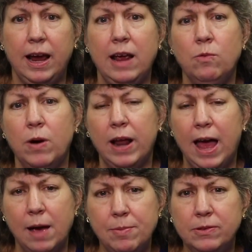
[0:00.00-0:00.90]
and what
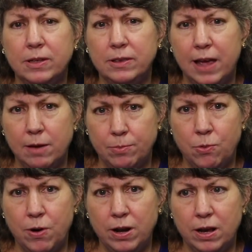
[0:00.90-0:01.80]
happens at that point